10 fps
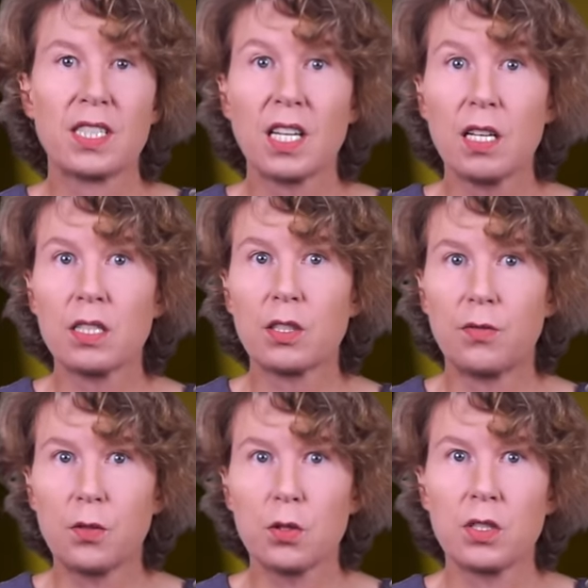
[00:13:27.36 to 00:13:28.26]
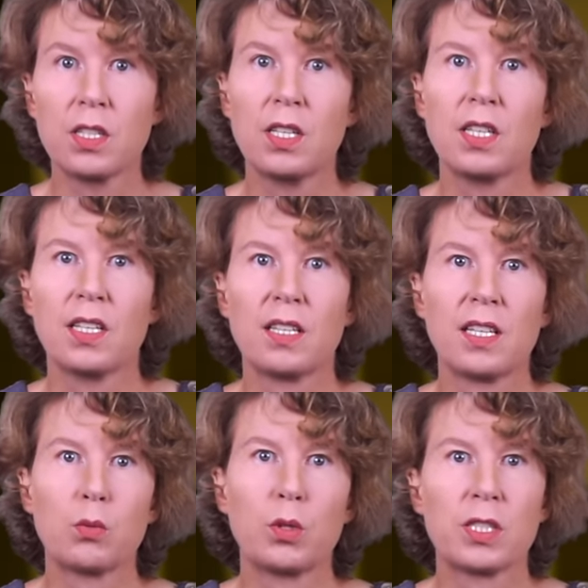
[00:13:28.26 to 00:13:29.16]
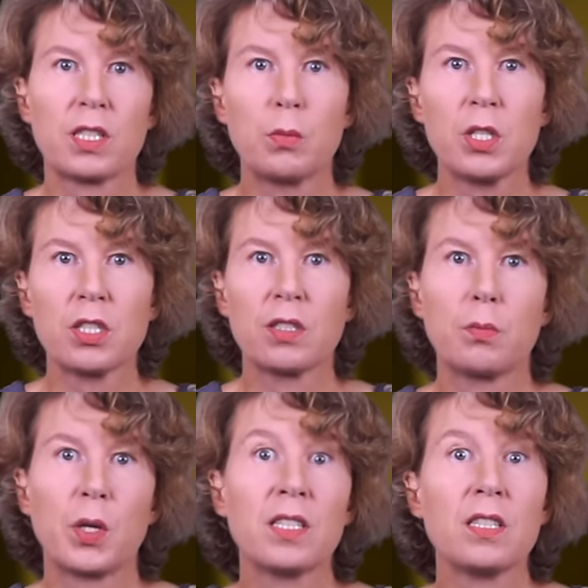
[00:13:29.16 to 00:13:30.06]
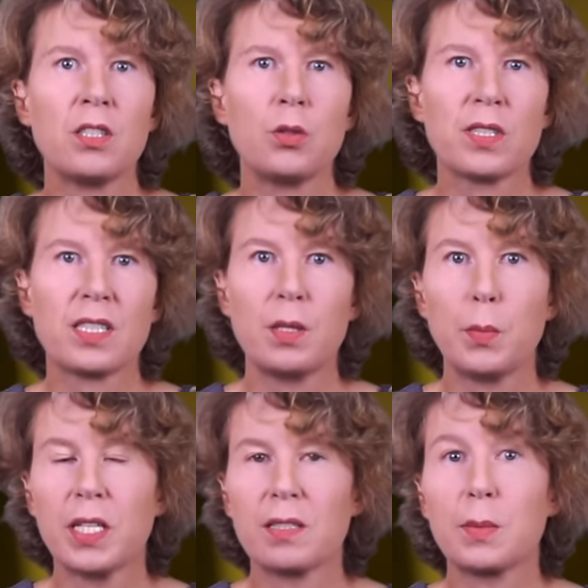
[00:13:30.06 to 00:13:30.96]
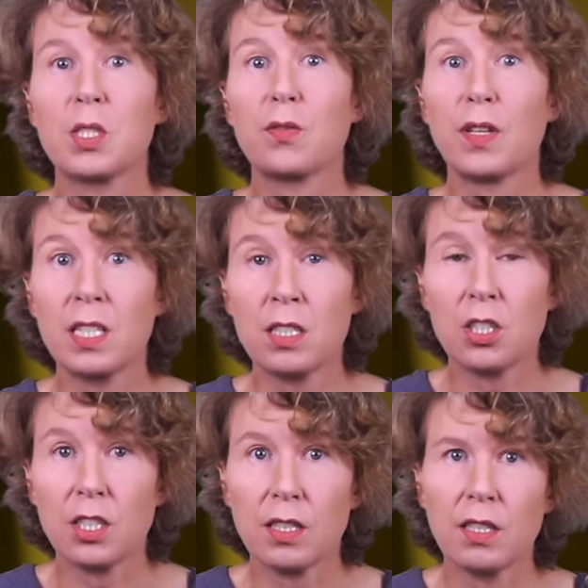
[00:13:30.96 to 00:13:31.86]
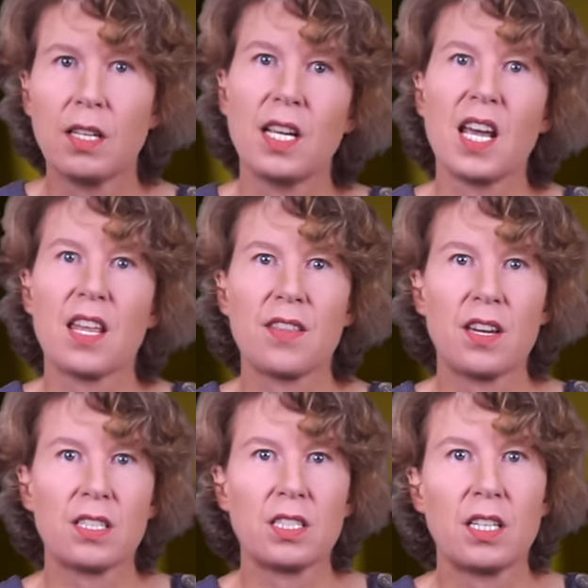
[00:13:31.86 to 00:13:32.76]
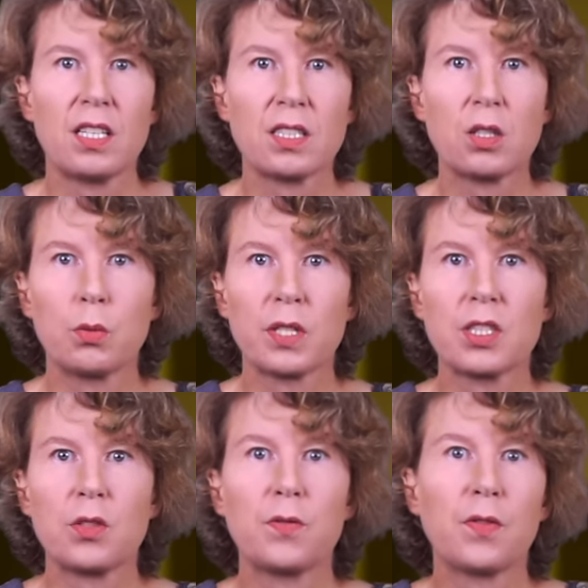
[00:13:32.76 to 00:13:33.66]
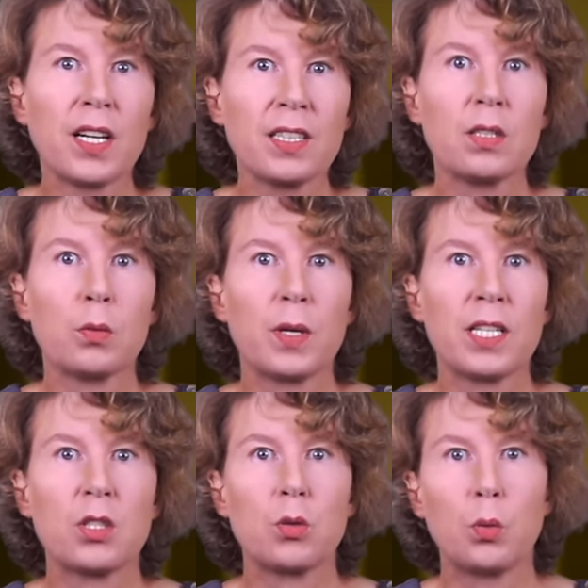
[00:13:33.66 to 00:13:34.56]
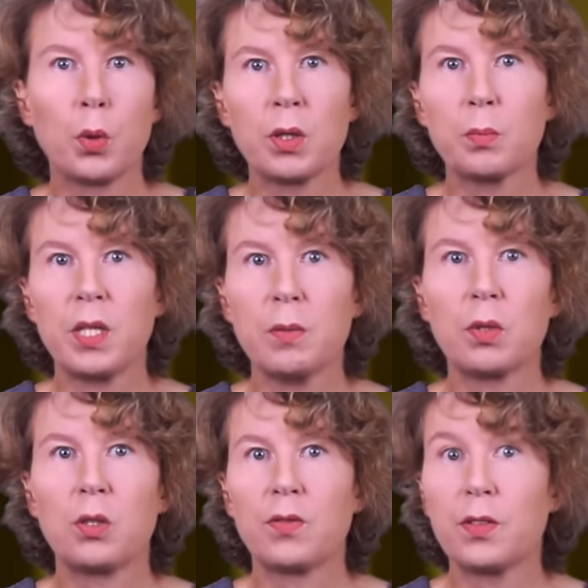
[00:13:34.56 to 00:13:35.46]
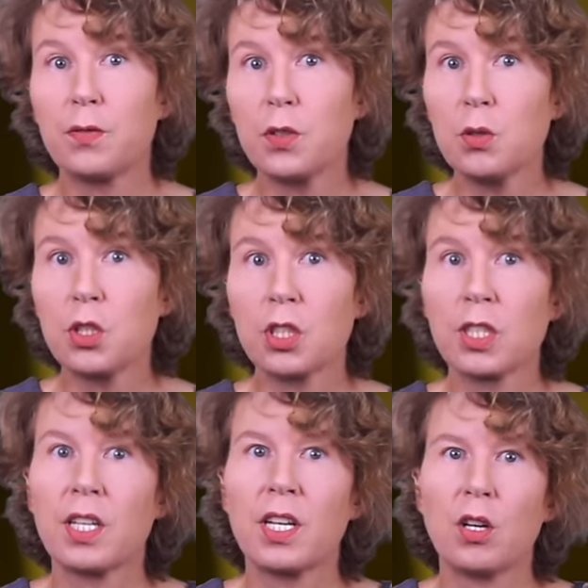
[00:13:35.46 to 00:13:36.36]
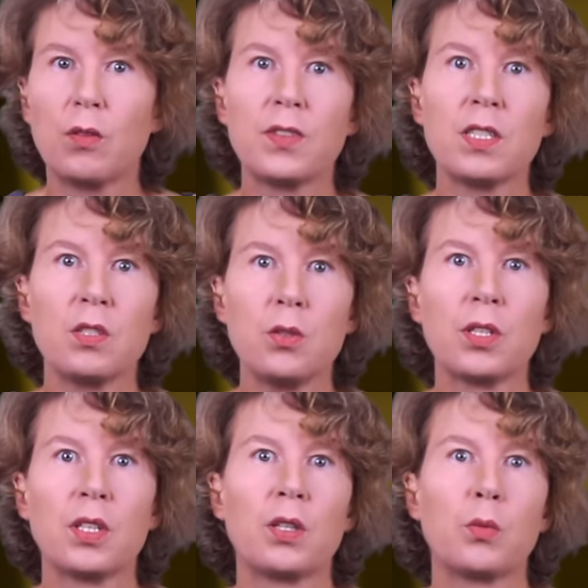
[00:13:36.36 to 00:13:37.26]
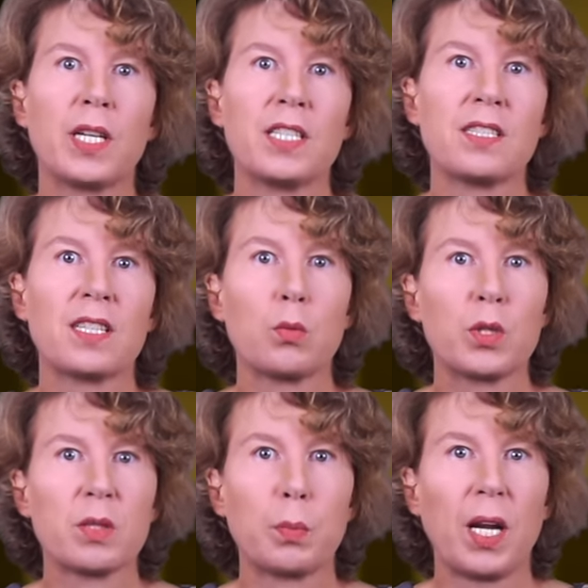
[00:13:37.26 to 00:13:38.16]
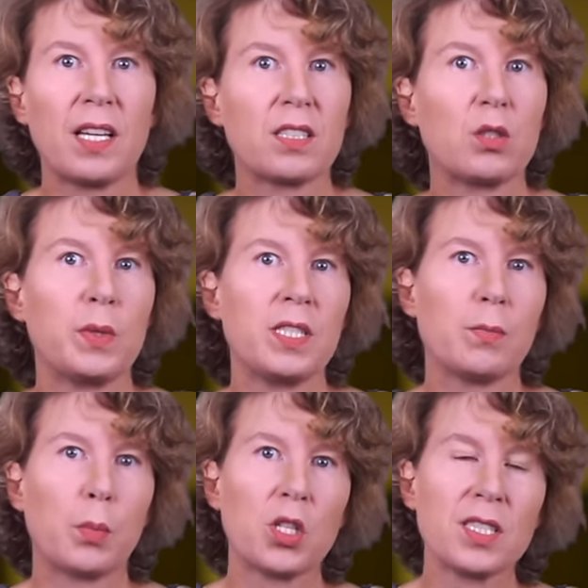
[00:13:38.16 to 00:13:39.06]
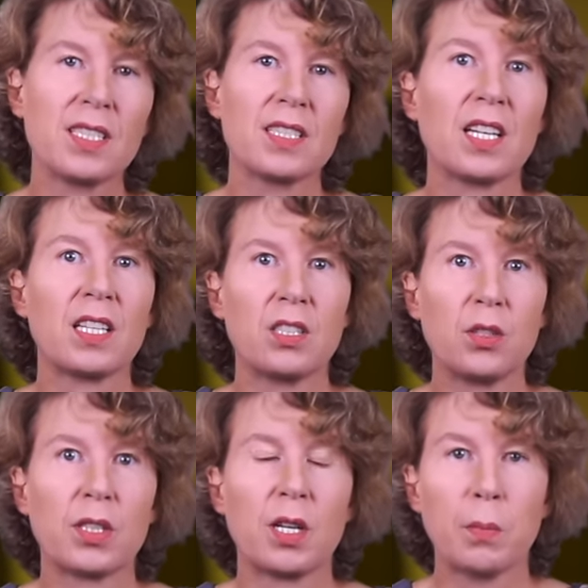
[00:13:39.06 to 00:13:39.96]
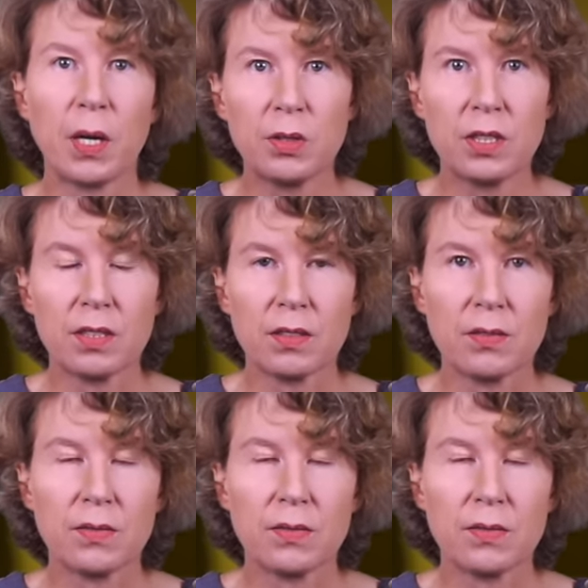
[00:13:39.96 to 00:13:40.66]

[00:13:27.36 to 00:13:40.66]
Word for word: Task Force that was commissioned by the US Department of Energy. Their task was to find a way to warn people of the future of the nuclear waste that was planned to be deposited at Yucca Mountain.